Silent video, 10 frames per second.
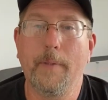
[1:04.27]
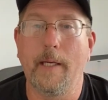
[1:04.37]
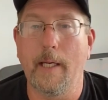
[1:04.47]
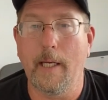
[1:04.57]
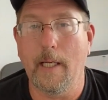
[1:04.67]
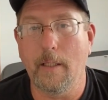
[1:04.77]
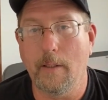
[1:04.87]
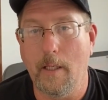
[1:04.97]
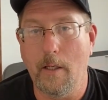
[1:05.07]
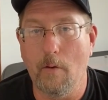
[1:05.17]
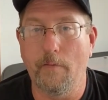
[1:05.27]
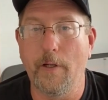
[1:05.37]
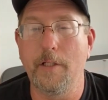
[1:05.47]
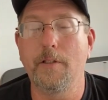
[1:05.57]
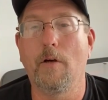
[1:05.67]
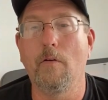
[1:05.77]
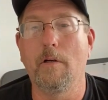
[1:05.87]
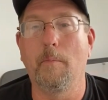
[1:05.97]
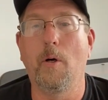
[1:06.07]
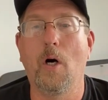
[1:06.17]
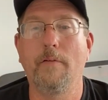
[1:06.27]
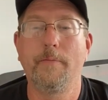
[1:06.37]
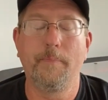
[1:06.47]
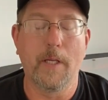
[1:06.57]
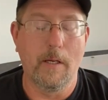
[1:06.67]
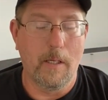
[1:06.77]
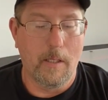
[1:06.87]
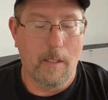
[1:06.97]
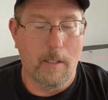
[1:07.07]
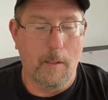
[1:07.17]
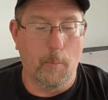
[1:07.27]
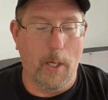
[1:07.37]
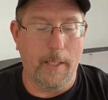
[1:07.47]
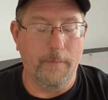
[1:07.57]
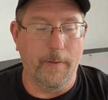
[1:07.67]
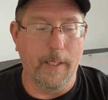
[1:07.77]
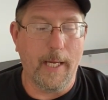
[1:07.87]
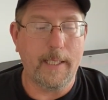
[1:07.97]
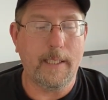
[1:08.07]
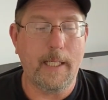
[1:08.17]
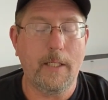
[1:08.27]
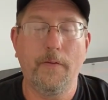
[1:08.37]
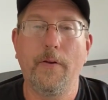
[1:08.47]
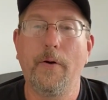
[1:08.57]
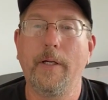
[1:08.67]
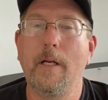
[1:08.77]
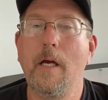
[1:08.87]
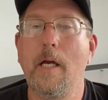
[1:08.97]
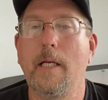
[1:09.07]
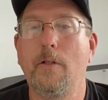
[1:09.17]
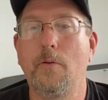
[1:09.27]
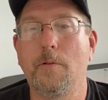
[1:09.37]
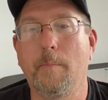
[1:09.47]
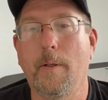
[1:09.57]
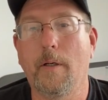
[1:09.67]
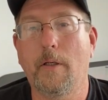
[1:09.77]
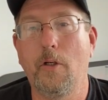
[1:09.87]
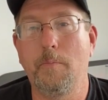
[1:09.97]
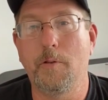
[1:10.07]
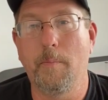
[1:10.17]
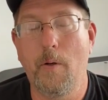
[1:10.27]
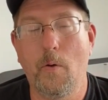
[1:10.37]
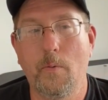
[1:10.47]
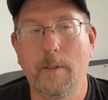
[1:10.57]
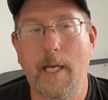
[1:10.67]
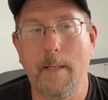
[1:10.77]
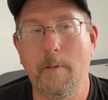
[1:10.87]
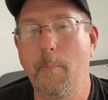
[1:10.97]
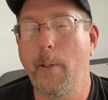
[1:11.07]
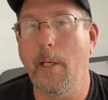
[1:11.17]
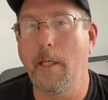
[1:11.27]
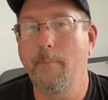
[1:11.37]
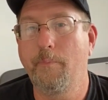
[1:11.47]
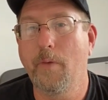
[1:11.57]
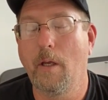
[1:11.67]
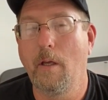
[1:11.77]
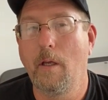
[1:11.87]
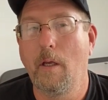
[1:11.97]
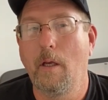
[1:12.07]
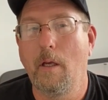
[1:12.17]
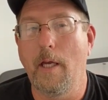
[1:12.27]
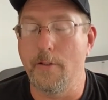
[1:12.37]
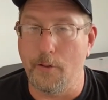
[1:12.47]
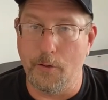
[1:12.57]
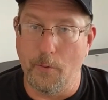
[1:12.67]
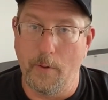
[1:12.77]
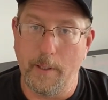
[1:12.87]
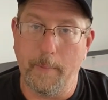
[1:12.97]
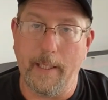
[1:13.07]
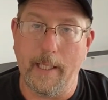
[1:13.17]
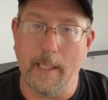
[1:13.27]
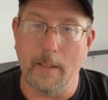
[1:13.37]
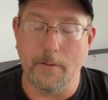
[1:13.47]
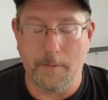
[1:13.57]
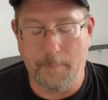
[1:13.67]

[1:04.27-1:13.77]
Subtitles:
and helped finish selling them off. But the 1939 Duesenberg Coupe Simone came to be as the story begins.